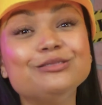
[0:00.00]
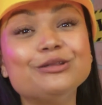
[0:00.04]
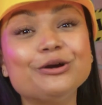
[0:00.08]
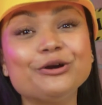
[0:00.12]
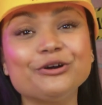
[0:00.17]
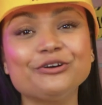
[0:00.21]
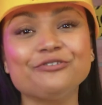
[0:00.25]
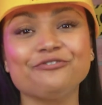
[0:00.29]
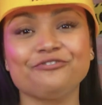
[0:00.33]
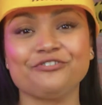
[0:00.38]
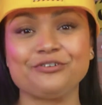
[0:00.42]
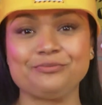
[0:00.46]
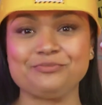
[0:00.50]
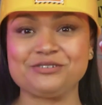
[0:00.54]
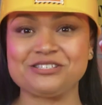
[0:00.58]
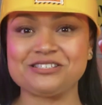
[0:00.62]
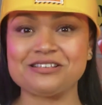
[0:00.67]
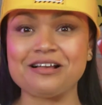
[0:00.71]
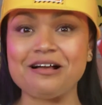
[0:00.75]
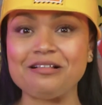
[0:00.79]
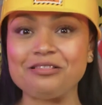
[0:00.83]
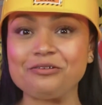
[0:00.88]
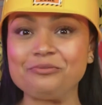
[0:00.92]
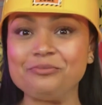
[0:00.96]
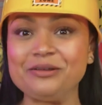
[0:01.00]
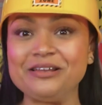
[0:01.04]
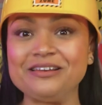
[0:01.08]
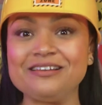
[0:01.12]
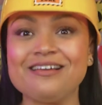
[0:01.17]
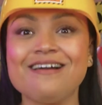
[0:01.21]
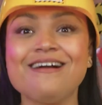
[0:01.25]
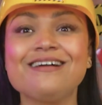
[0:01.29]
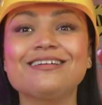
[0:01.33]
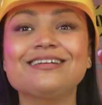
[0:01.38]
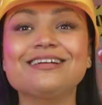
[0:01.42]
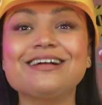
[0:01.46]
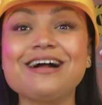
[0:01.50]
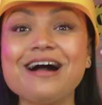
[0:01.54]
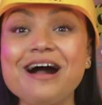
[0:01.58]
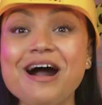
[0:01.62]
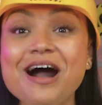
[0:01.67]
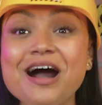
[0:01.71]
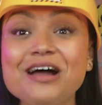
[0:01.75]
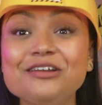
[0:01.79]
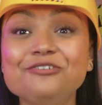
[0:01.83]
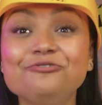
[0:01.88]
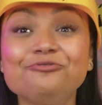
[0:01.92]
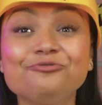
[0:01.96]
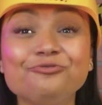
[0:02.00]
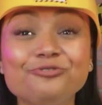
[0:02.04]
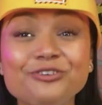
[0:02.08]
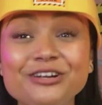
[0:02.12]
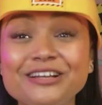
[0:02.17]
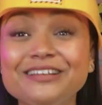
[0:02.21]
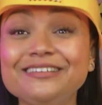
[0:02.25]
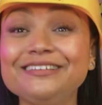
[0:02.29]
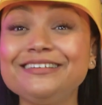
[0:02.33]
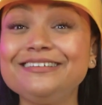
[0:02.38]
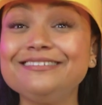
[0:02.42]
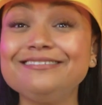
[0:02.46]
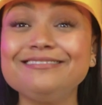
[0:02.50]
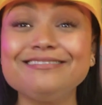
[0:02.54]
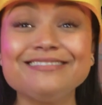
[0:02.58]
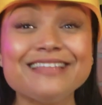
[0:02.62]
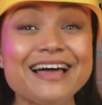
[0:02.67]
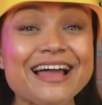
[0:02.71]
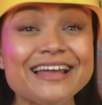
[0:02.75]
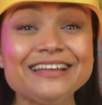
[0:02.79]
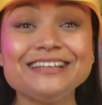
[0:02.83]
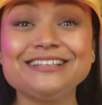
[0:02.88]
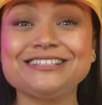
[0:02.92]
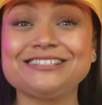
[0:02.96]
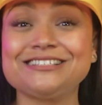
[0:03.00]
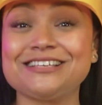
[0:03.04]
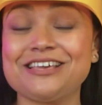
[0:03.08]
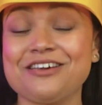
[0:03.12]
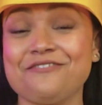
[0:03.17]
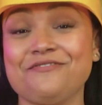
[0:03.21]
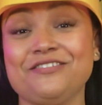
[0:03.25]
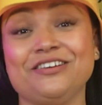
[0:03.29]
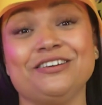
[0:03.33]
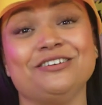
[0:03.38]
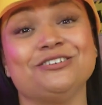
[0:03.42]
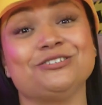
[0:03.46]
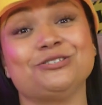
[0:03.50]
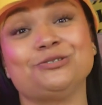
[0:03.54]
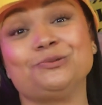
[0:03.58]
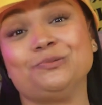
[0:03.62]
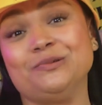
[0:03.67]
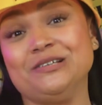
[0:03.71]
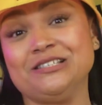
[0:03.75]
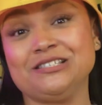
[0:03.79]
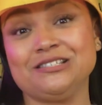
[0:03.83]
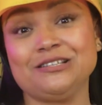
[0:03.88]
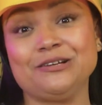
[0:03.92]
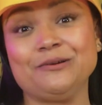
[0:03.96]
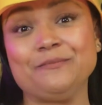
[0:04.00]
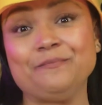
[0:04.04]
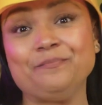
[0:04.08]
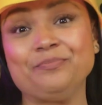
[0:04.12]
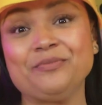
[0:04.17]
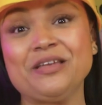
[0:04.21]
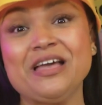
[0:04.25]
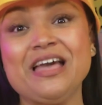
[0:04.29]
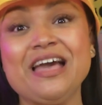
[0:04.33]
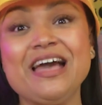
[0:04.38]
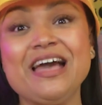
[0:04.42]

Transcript: learn from Solomon, God really likes giving us wisdom